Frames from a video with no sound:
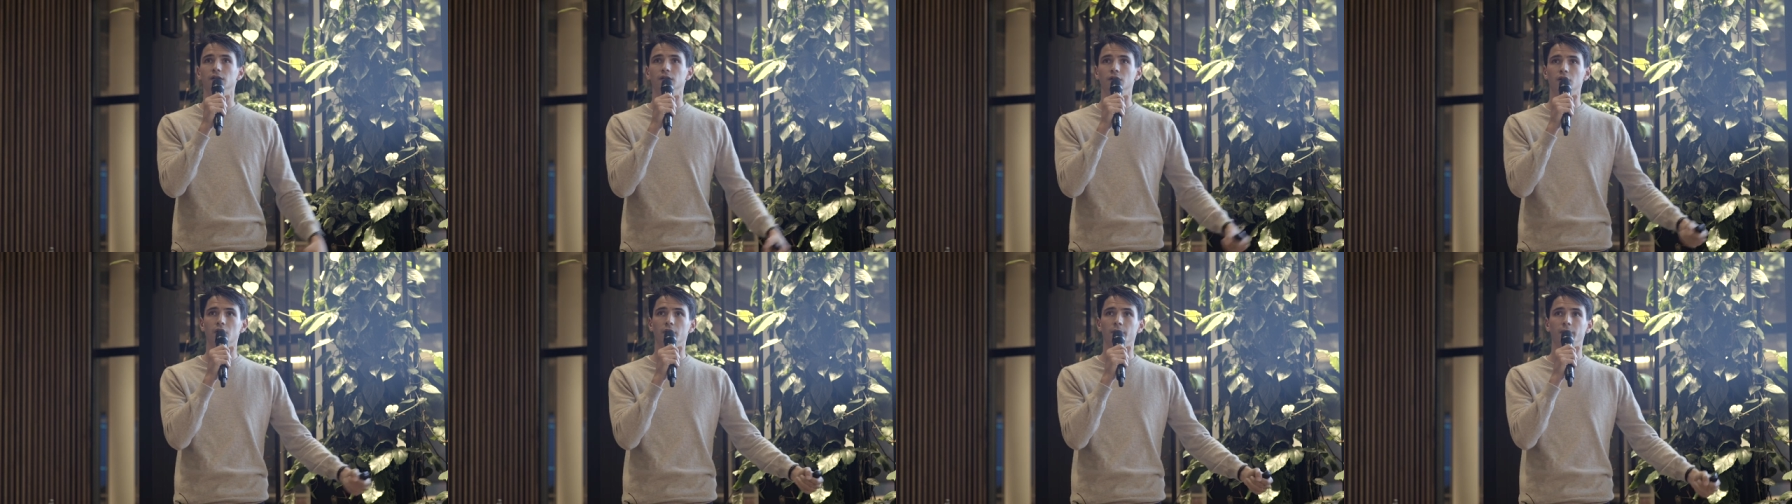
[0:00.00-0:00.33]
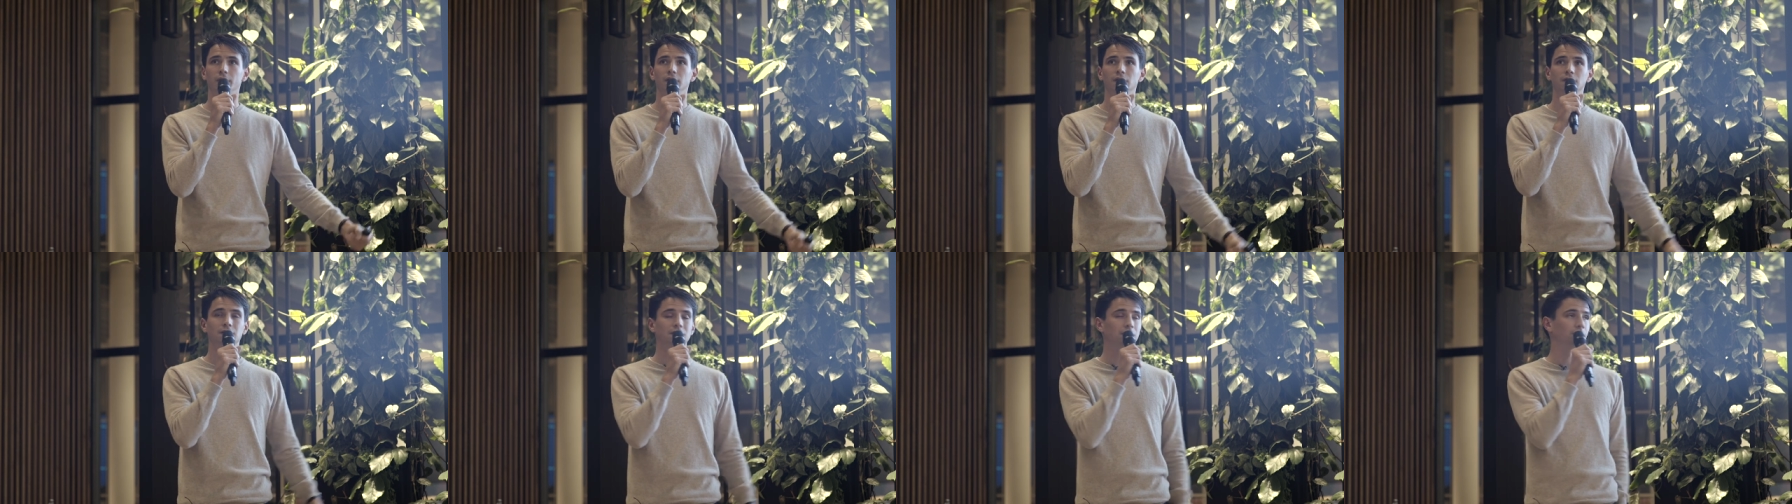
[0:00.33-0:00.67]
the
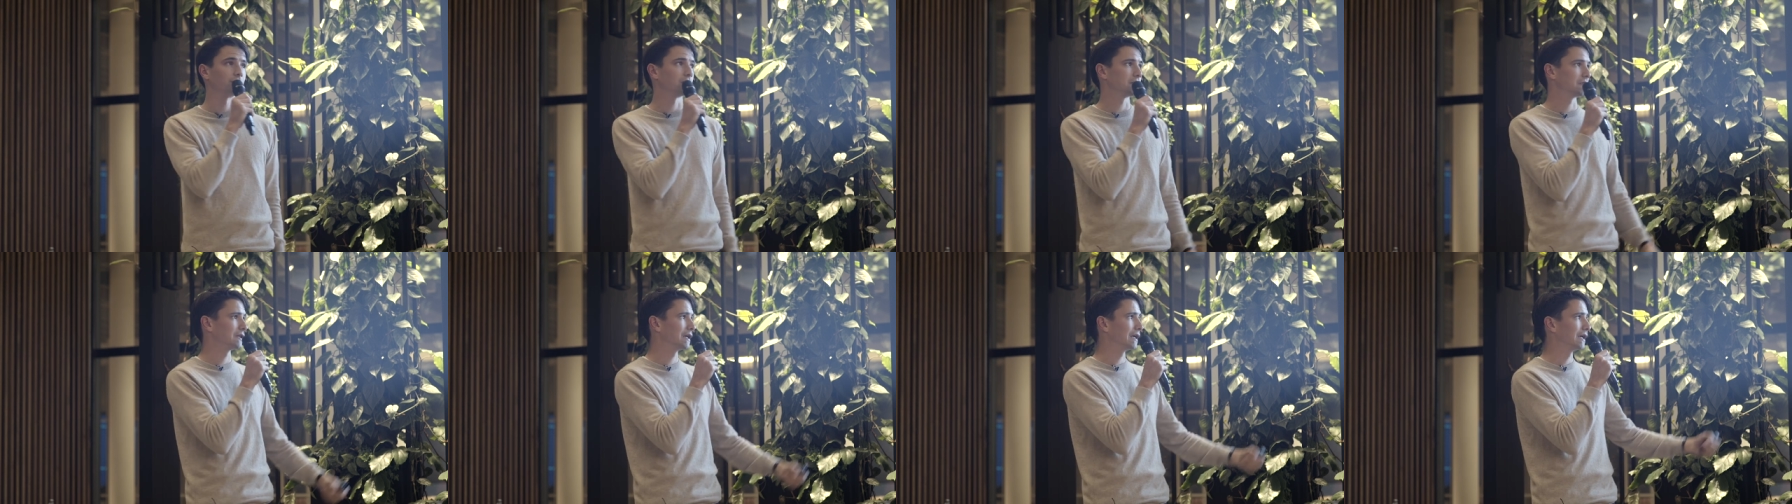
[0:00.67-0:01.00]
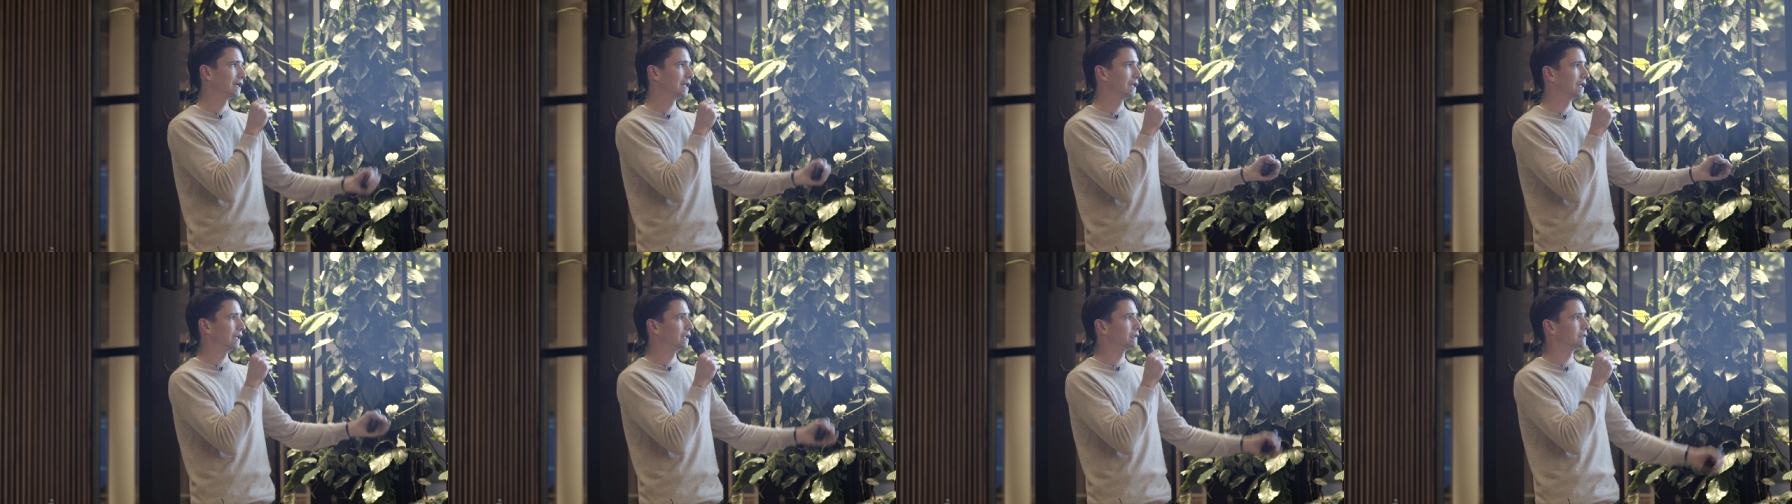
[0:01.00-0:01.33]
company is investing
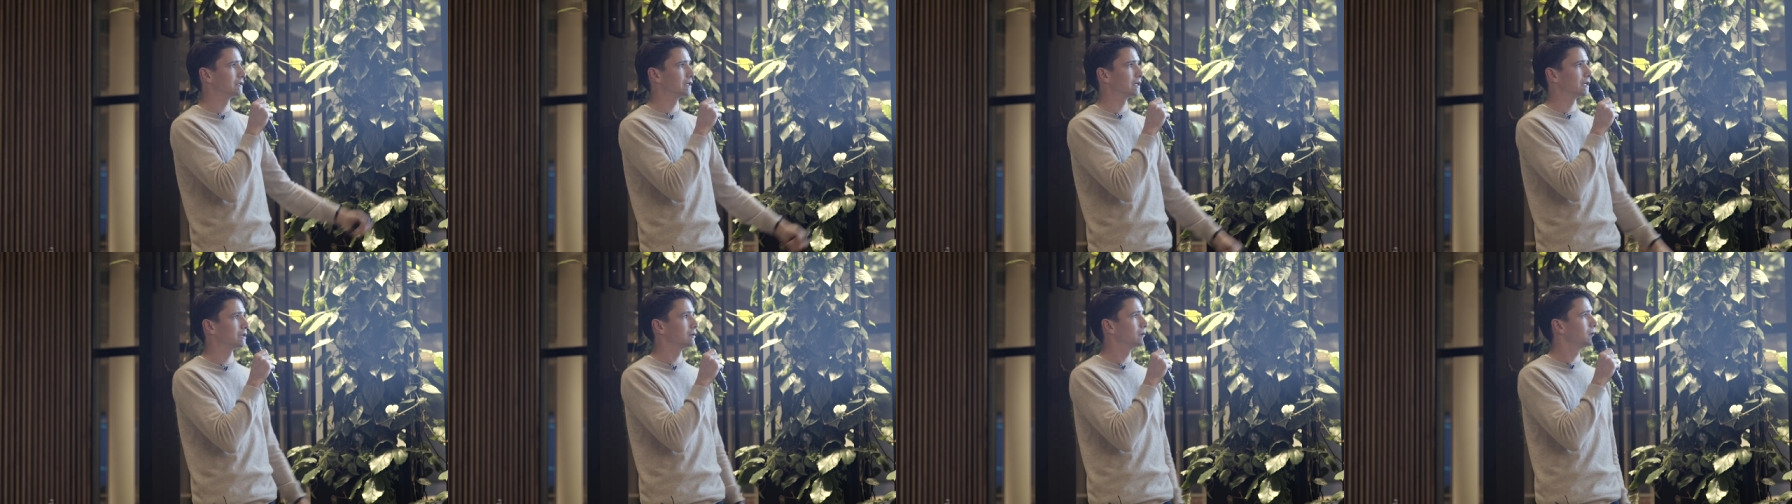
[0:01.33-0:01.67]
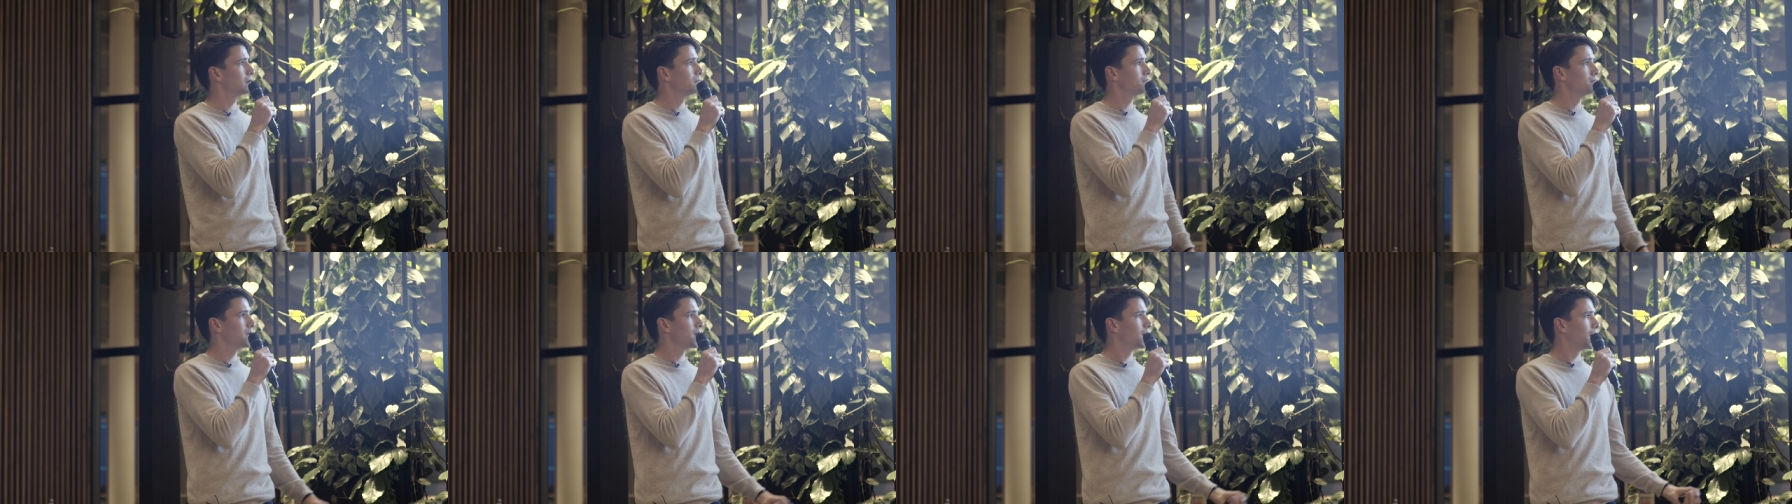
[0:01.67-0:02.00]
in, let's say,
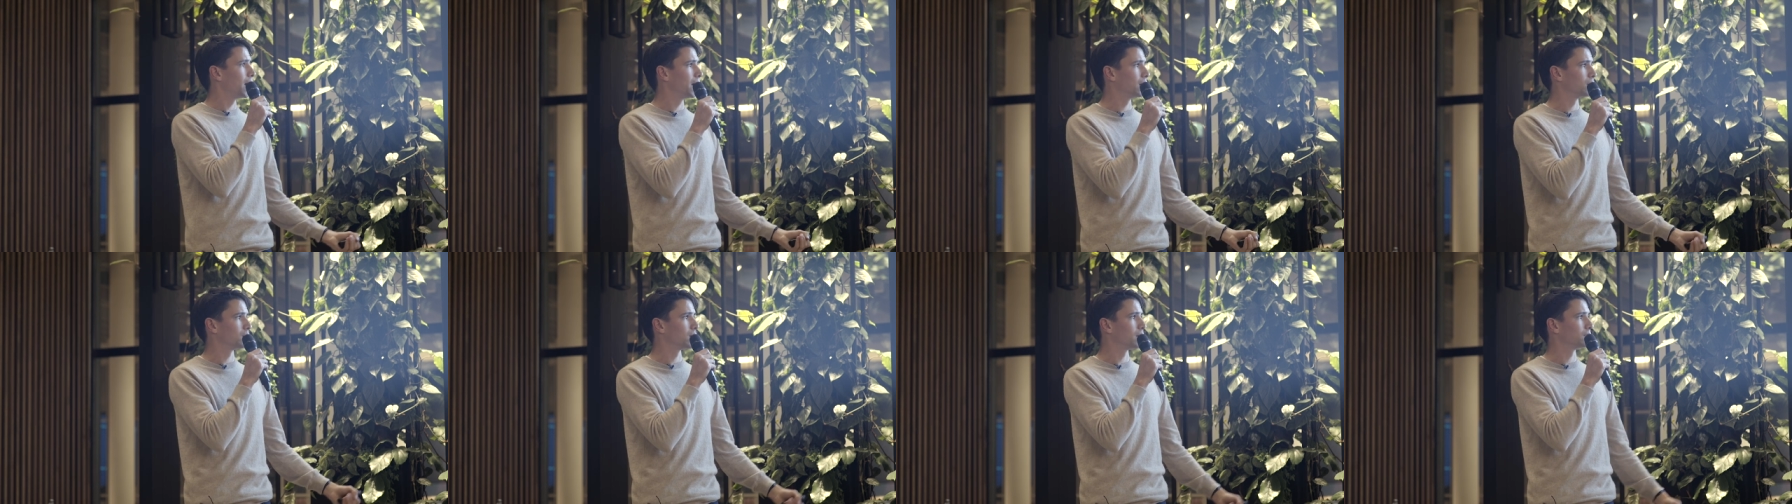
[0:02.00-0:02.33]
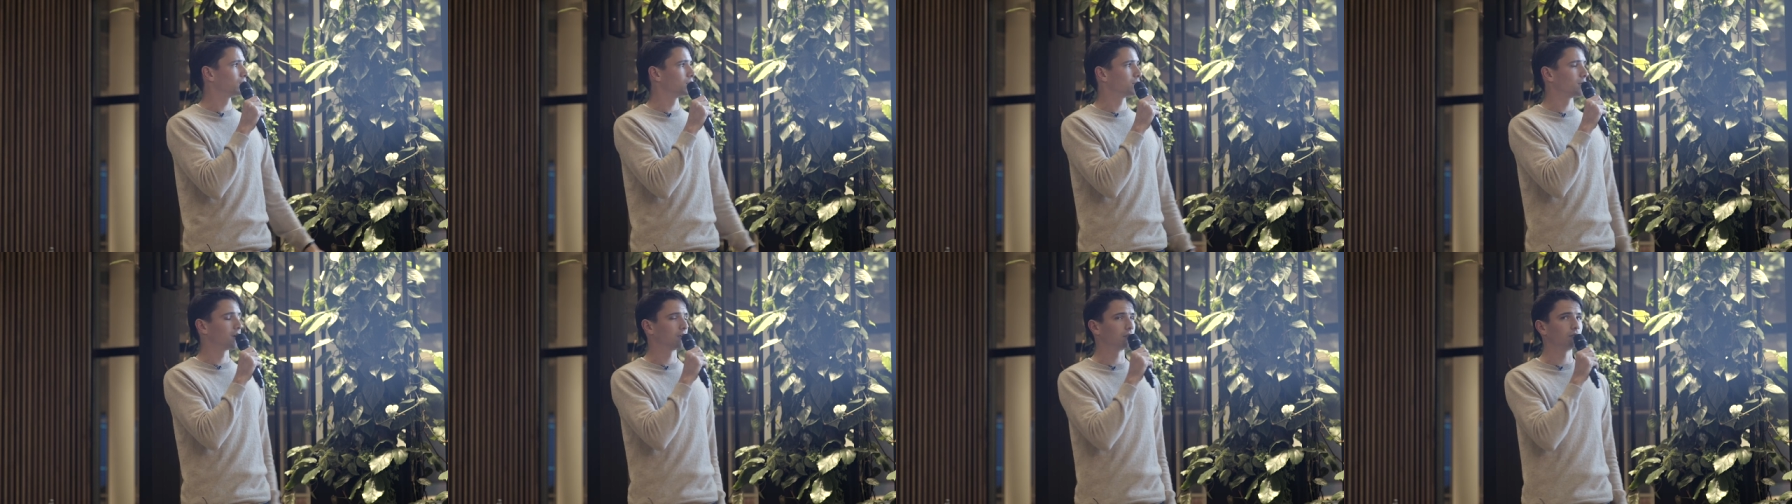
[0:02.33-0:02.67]
I don't have
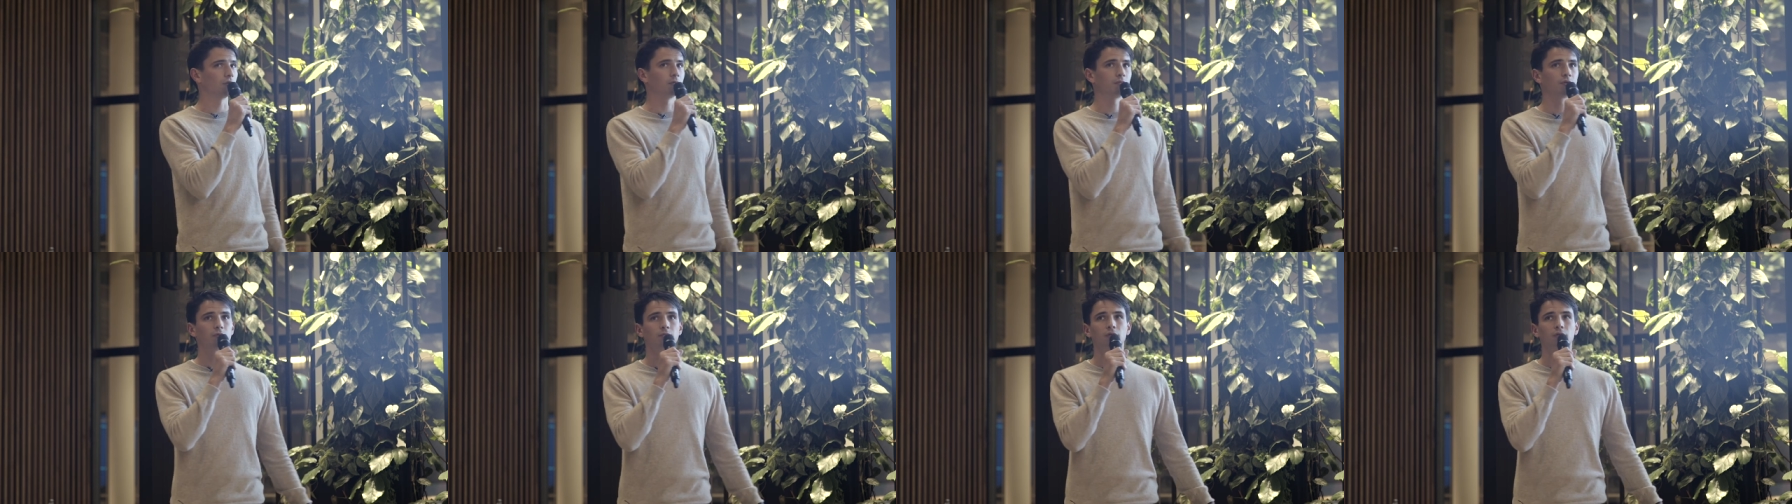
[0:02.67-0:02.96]
the right number,